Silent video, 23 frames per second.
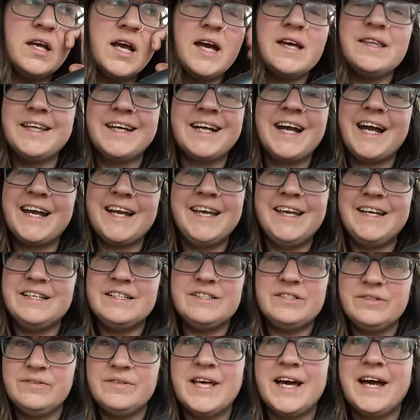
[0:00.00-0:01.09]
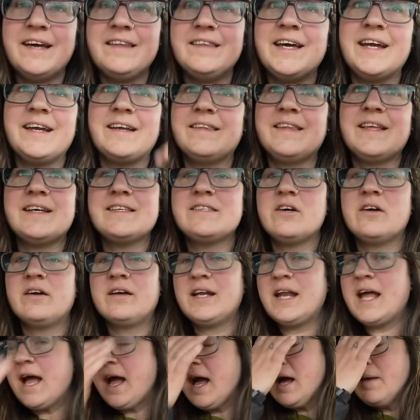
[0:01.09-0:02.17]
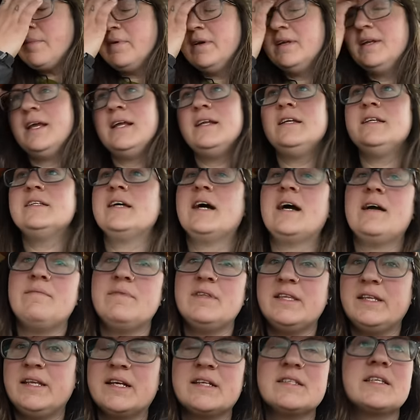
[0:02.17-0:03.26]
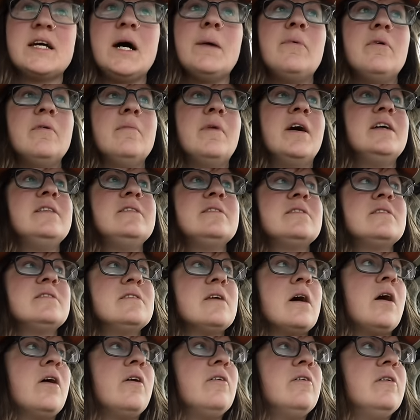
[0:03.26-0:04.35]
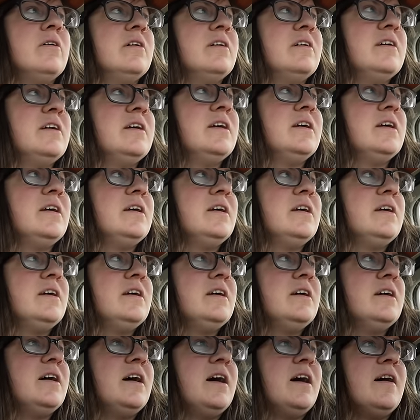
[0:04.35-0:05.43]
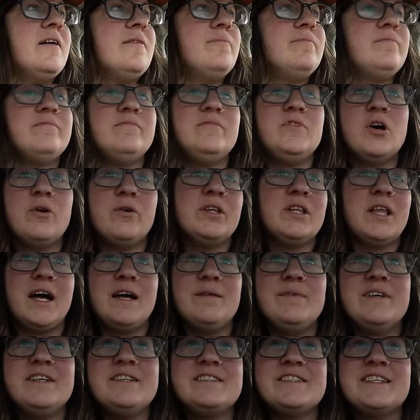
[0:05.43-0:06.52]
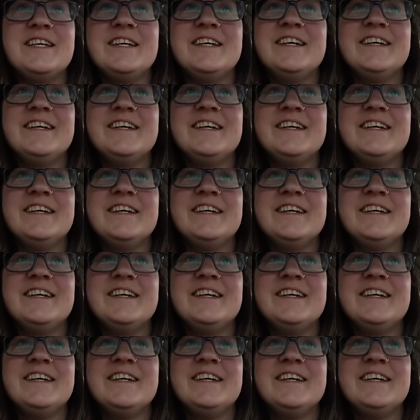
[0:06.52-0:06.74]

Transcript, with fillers: And like I can't do that. That that's not going to happen anytime in the next couple months. So um, no alignment.